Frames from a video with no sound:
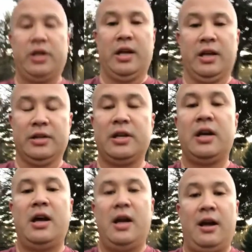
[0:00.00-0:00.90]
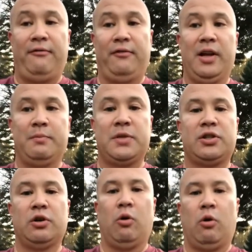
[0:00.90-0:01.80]
is flipped,
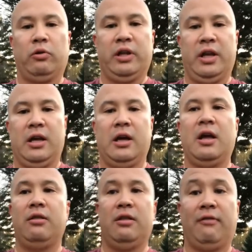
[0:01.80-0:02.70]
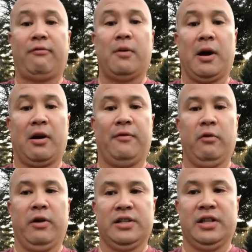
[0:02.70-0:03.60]
so only the front microphone
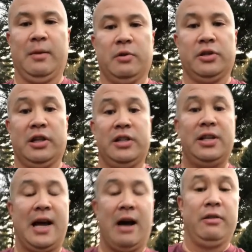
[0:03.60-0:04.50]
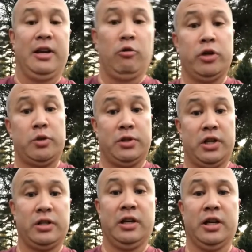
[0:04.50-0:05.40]
is enabled. So let's see how the noise
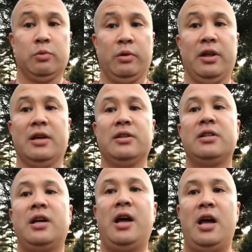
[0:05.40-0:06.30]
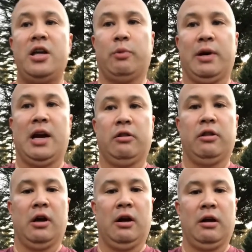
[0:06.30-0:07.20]
rejection is with this. So right now
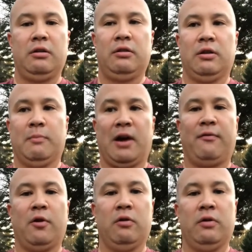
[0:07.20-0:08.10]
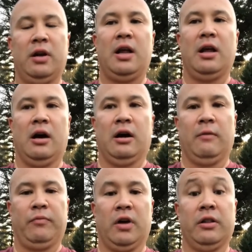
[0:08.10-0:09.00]
the microphone,
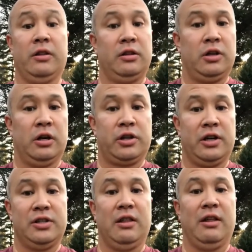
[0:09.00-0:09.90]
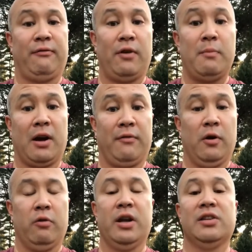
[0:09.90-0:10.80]
or should I say the front
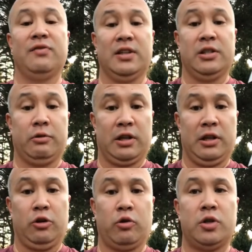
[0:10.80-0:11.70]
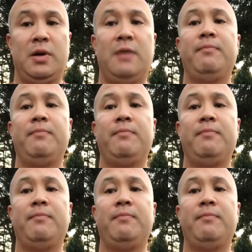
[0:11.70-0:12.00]
microphone is facing directly towards me.